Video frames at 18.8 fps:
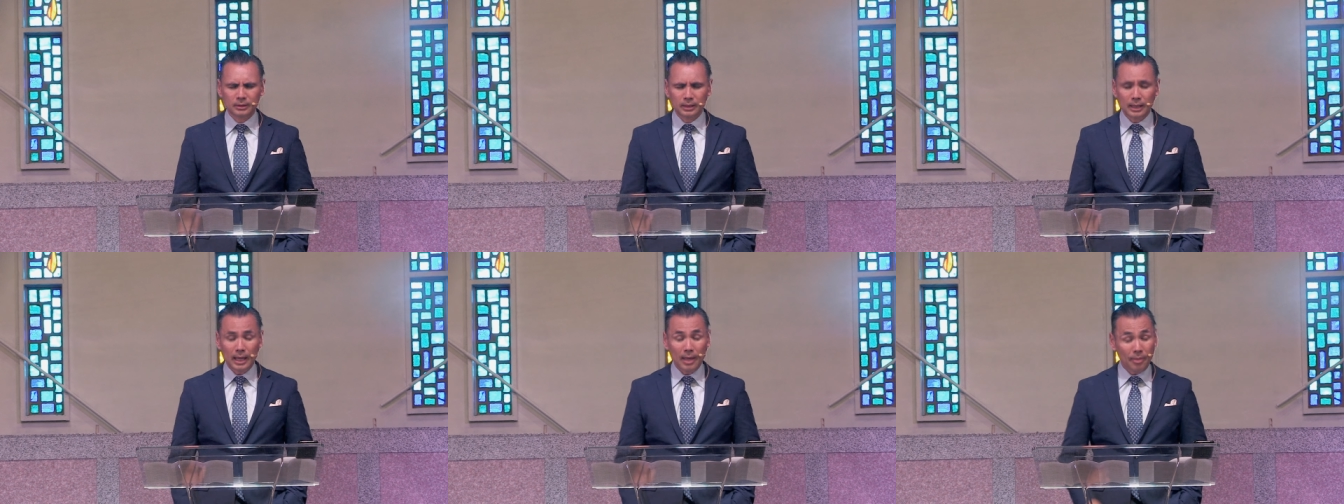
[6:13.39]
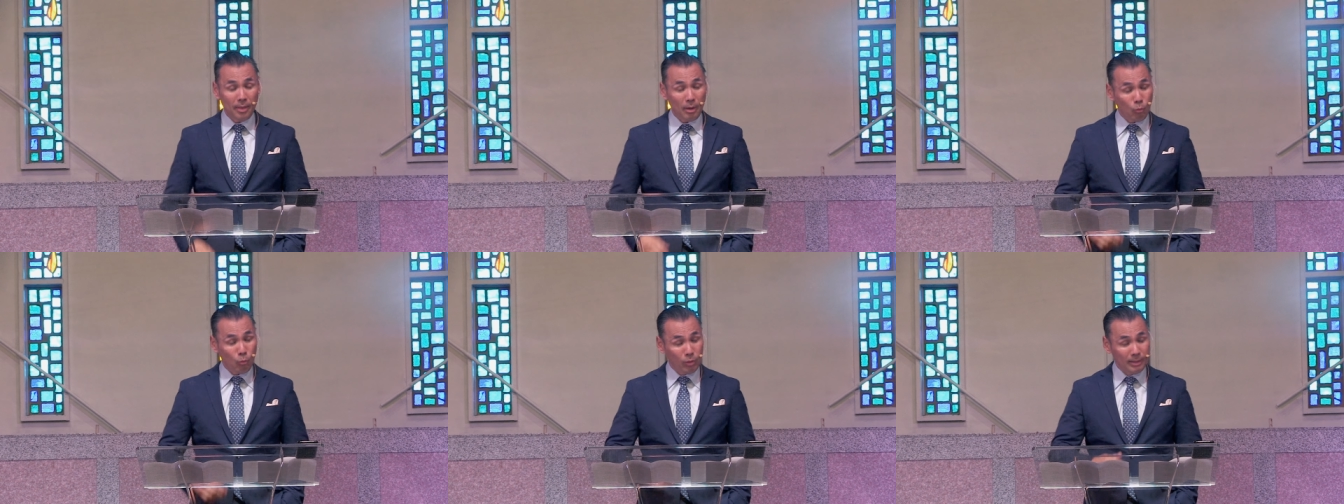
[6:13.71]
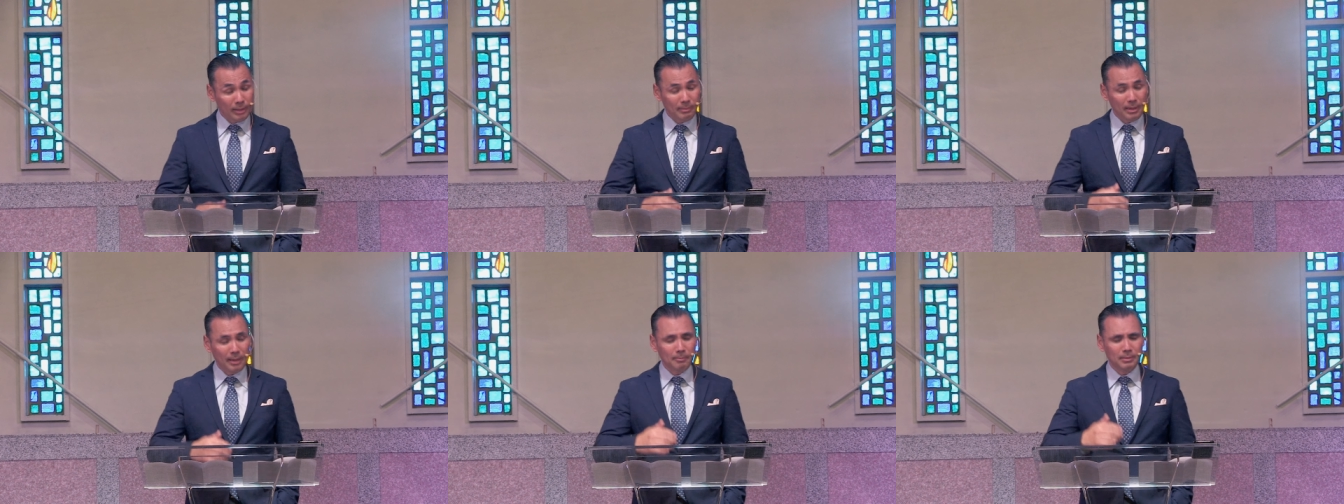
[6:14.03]
and that we
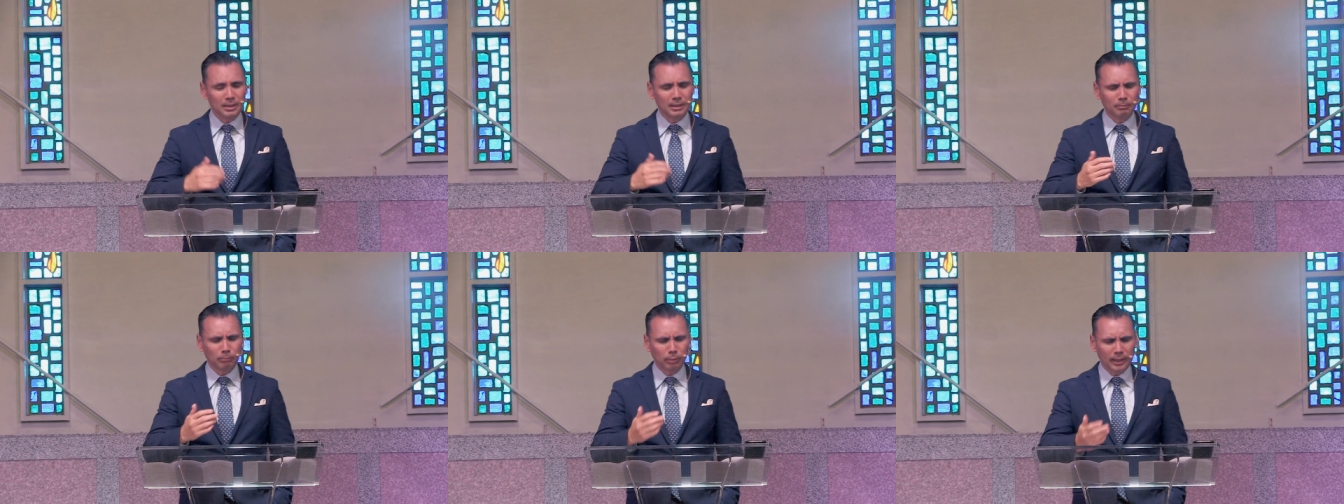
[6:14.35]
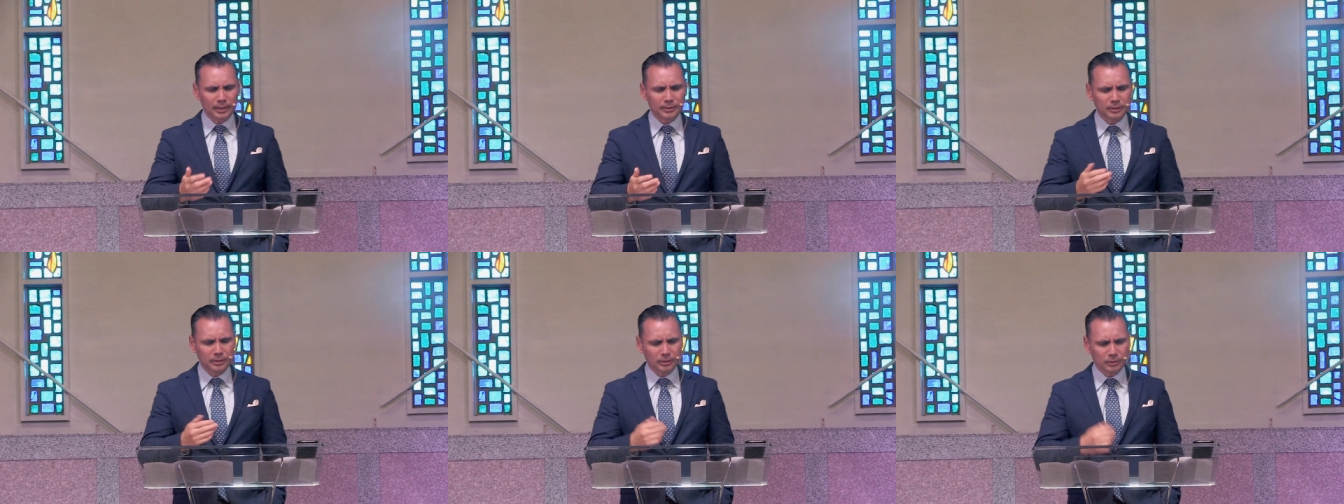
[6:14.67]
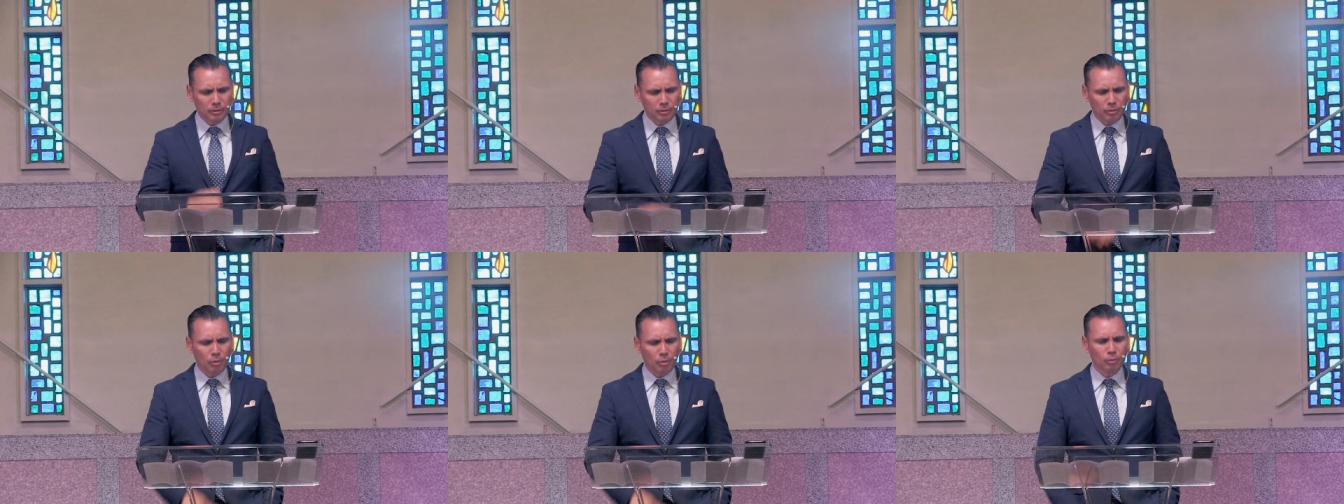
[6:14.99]
may be a blessing
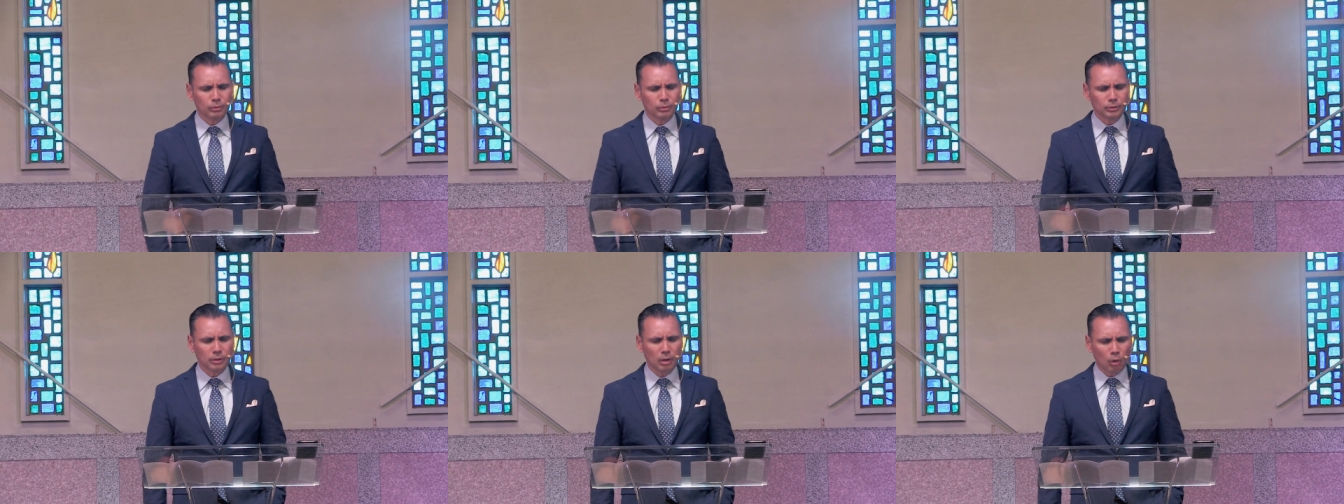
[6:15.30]
to those